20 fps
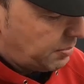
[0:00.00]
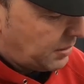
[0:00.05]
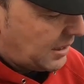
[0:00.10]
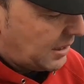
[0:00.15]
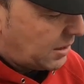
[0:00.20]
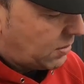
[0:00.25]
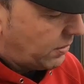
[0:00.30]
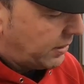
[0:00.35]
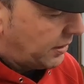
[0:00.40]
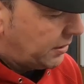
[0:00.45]

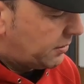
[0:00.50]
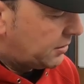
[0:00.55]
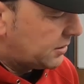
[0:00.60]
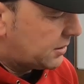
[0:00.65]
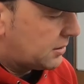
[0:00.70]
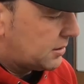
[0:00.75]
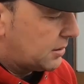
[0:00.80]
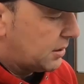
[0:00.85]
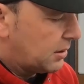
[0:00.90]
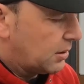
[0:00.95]
black
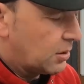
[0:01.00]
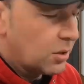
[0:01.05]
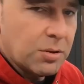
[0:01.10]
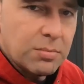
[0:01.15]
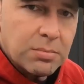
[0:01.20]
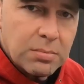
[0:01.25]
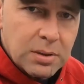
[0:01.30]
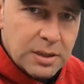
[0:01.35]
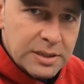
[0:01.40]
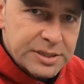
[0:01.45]
wheels that
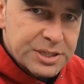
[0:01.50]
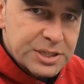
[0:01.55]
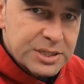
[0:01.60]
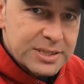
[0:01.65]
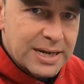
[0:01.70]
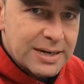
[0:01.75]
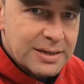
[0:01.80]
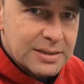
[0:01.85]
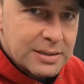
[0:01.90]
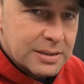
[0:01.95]
come as
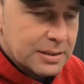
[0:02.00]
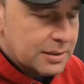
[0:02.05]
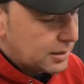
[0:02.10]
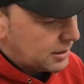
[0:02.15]
standard.